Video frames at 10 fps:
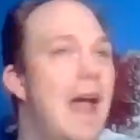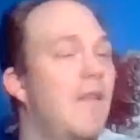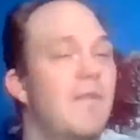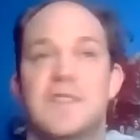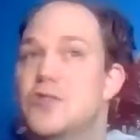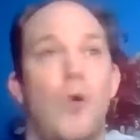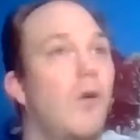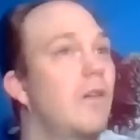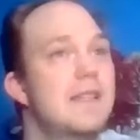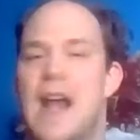have
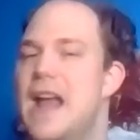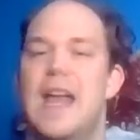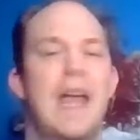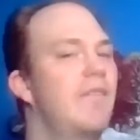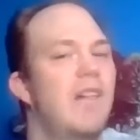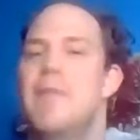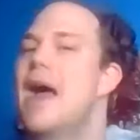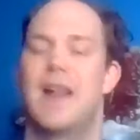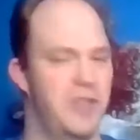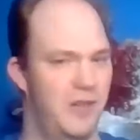stories that I can't even
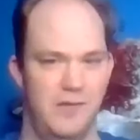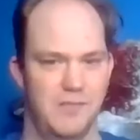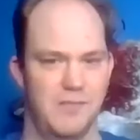imagine.